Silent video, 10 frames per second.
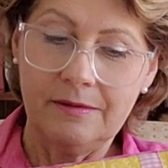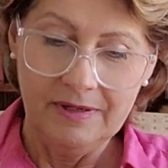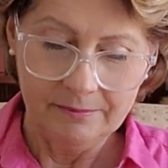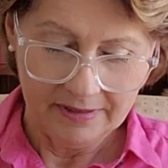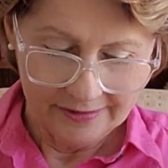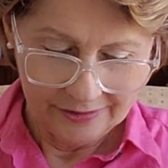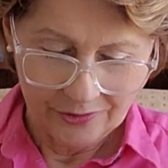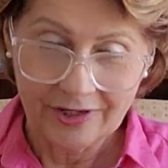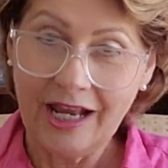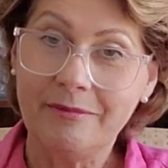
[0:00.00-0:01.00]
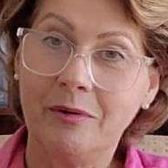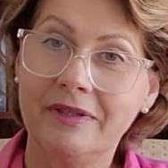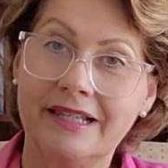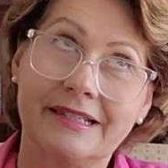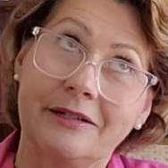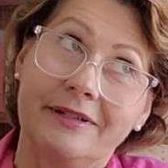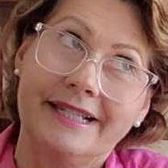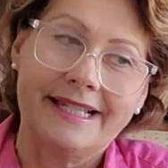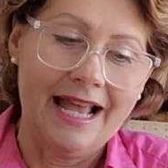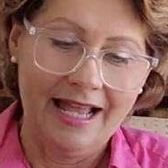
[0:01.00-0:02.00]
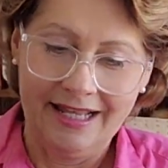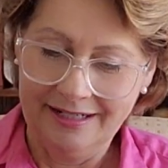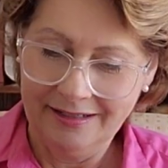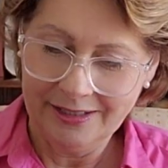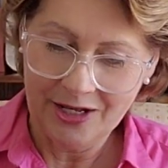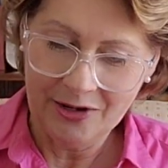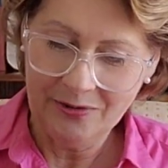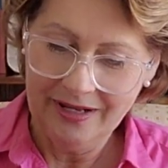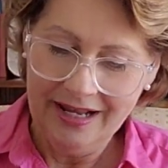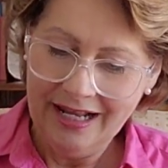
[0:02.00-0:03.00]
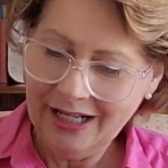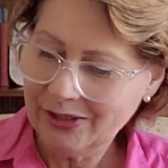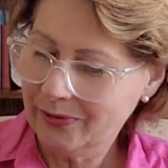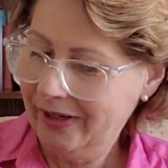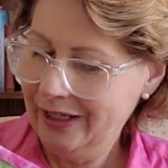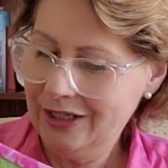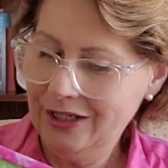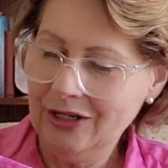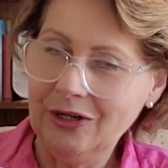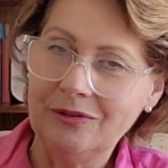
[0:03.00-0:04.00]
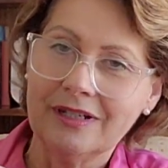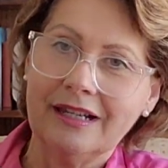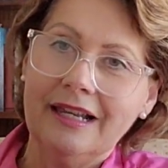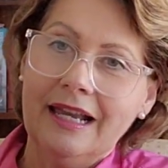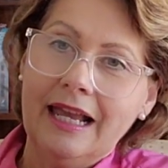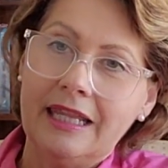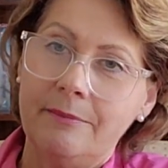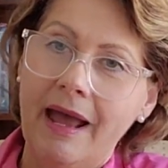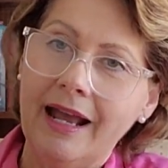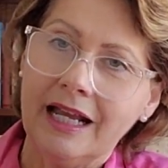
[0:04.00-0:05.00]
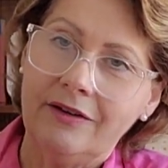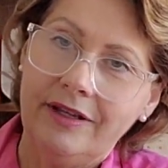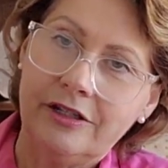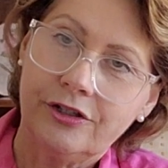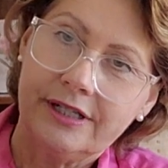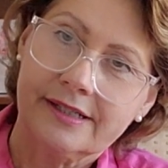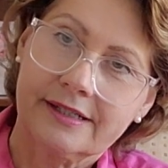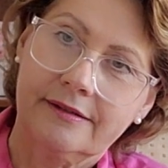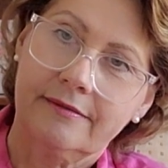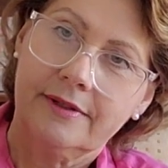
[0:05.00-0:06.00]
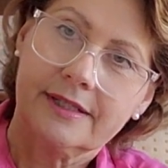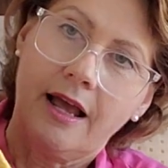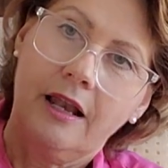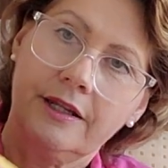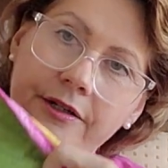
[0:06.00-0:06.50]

me and my sister came up with this little design. So it's really cute. And the back of it is just solid